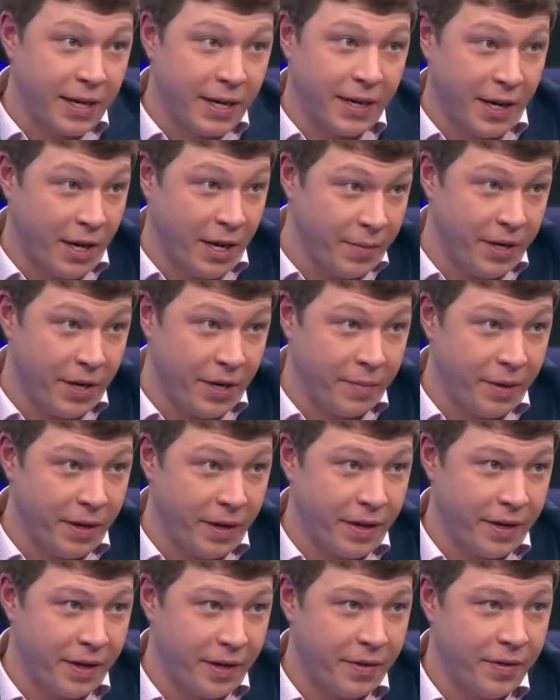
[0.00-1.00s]
out, and I hope you don't
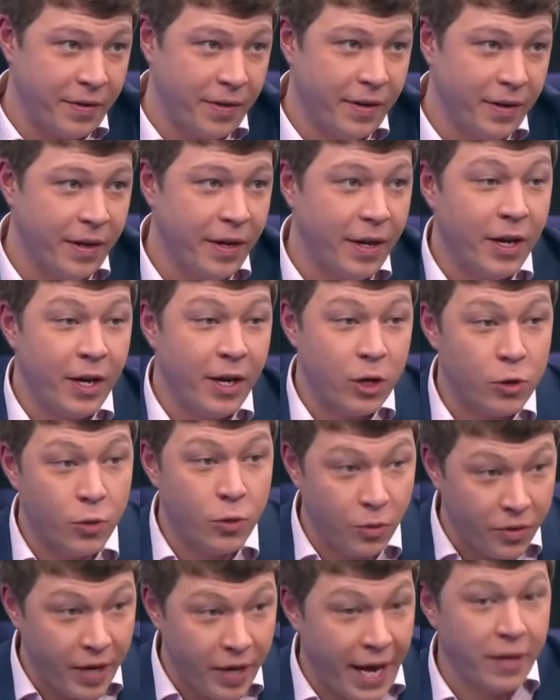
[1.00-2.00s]
mind, no.
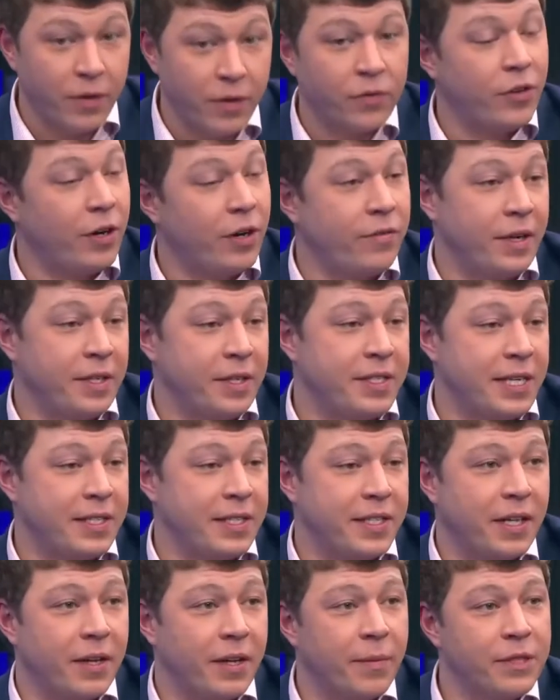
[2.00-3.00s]
Your nails are
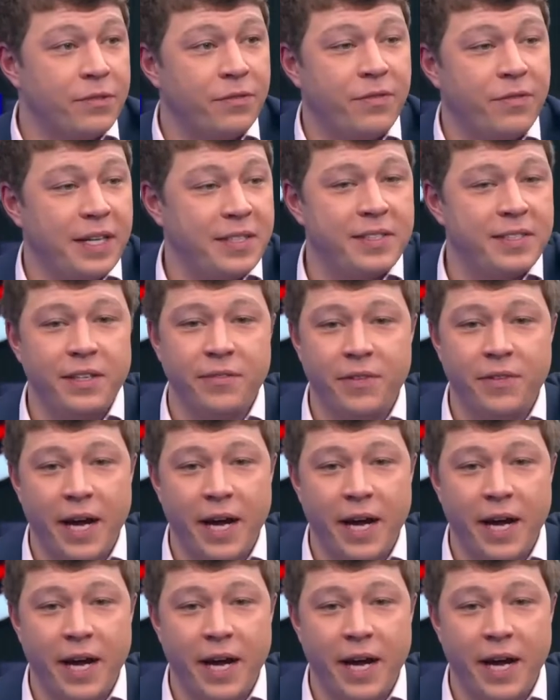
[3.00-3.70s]
fantastic. The most festive